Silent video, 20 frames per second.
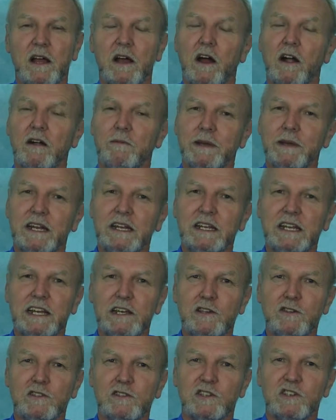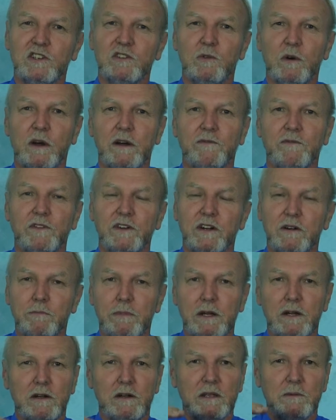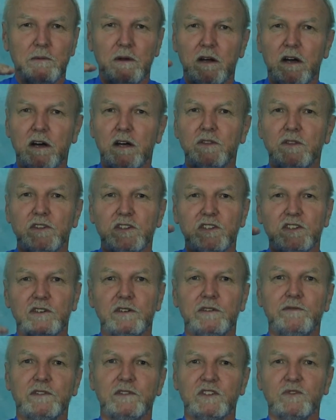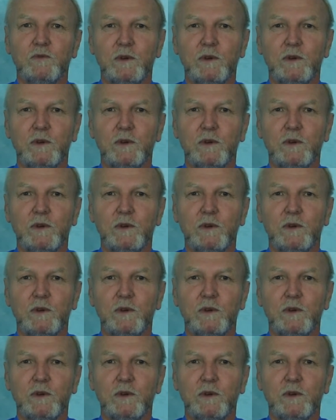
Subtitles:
Our meditations so often are merely on the surface.